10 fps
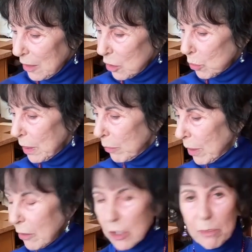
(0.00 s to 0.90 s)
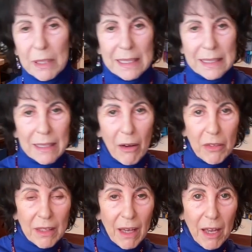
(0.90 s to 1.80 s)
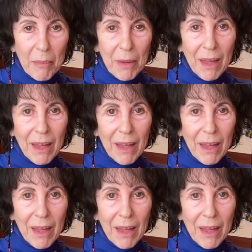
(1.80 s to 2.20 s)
sweet one who's pleasing all the time,